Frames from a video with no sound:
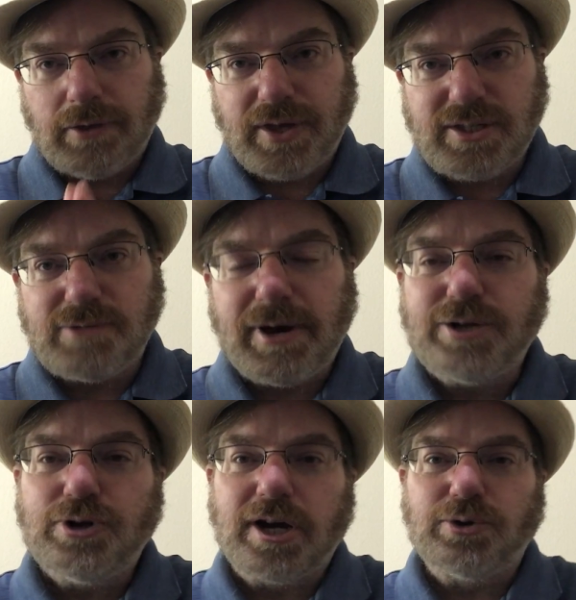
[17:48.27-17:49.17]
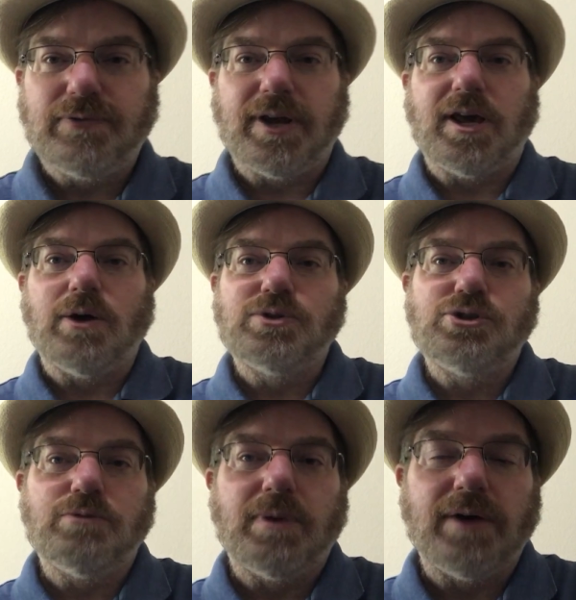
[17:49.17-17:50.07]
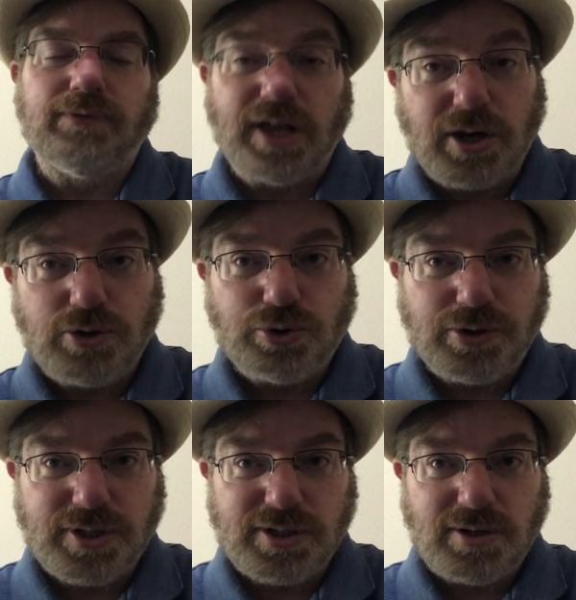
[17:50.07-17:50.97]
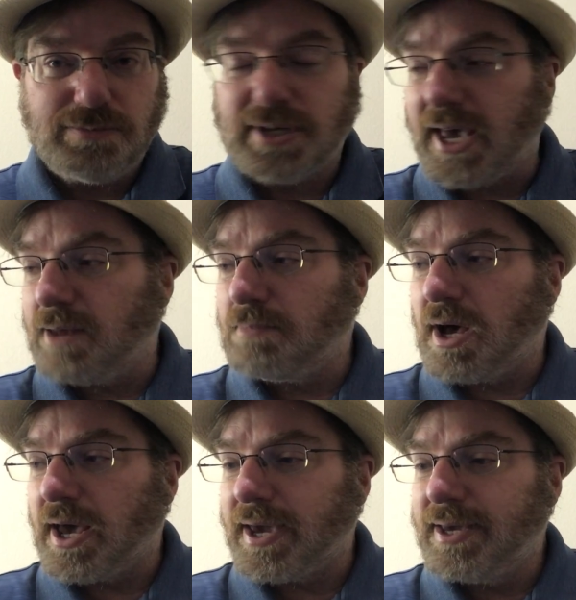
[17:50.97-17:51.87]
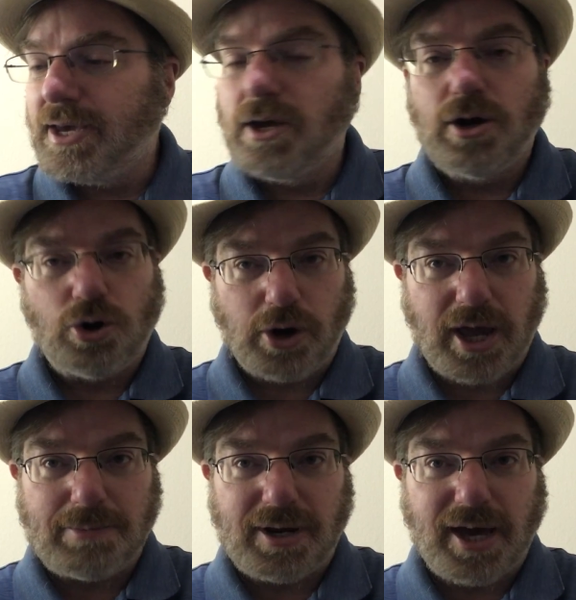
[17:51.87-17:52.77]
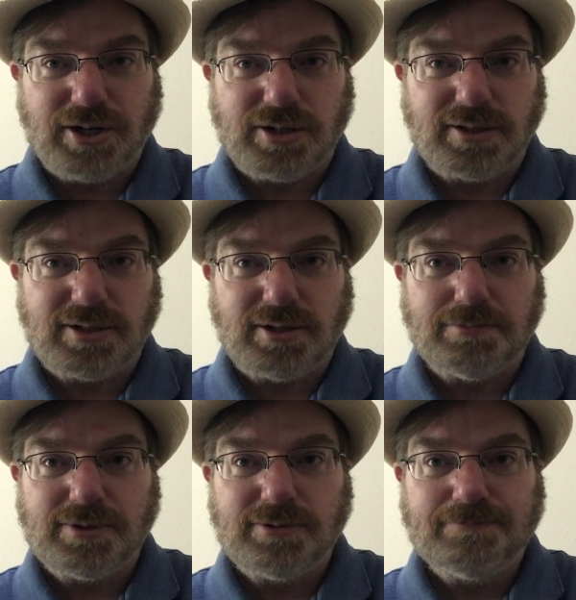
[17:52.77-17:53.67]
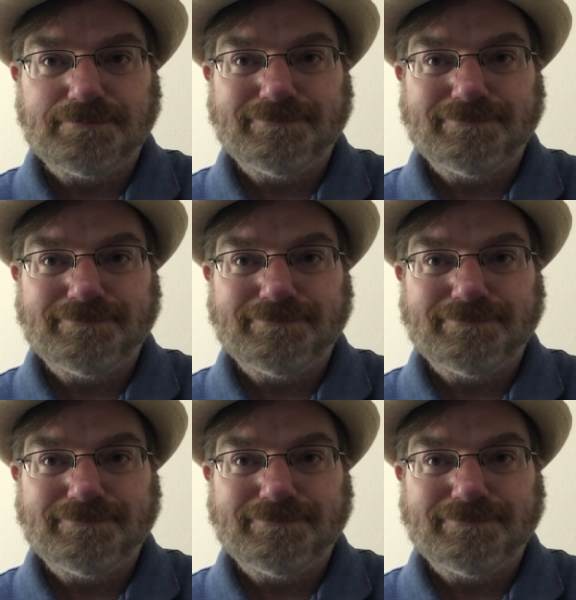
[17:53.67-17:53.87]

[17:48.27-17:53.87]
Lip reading: this is my introductory video to my flood control systems and my hurricane mitigation systems.